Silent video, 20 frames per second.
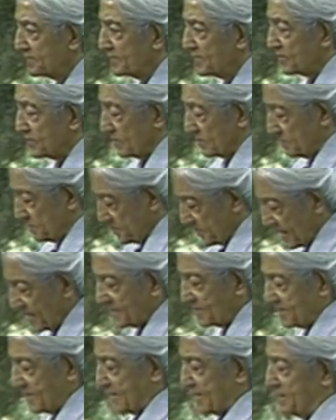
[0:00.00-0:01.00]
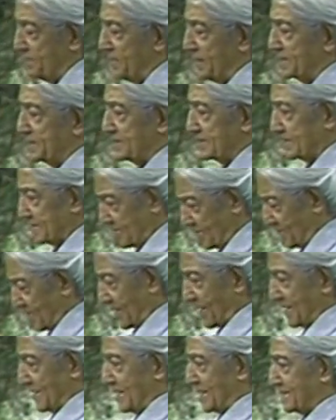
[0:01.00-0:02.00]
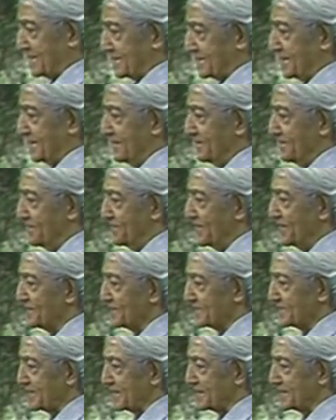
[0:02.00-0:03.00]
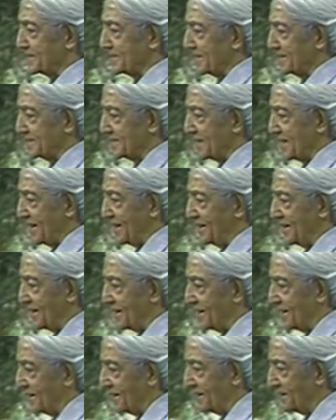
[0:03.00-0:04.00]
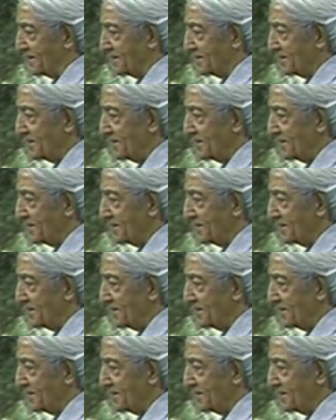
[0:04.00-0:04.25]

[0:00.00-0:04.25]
You can break the image and say, all right, let's face things as they are.